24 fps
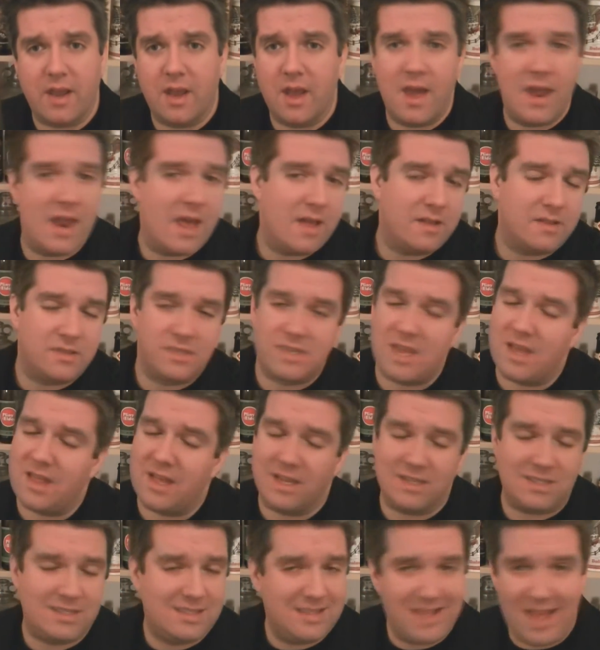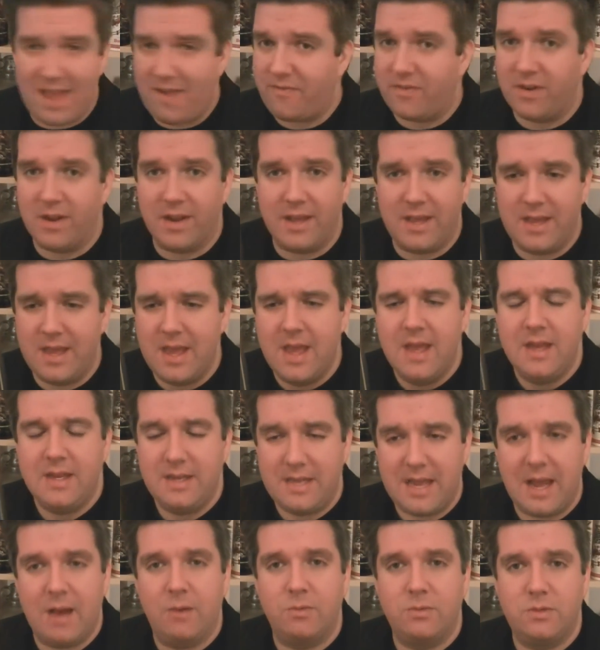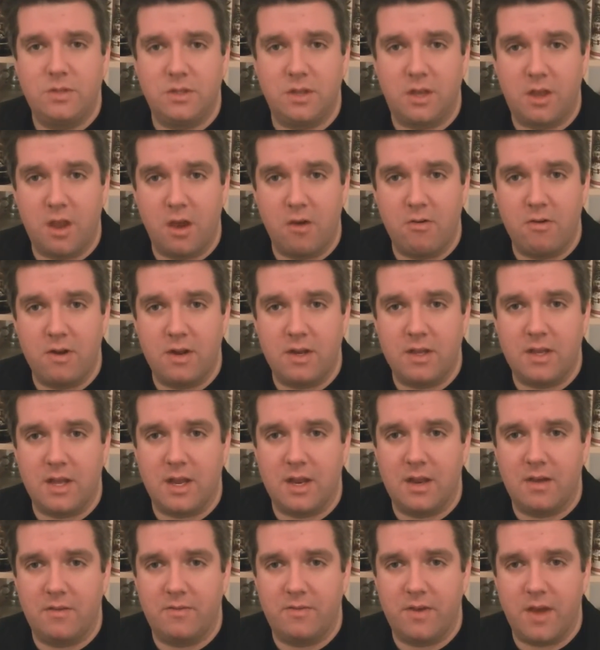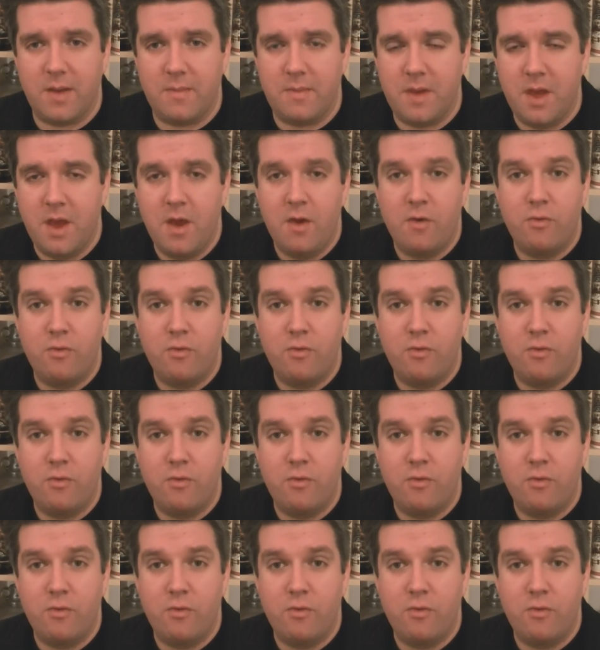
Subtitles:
And I'd say that's definitely down to the current kind of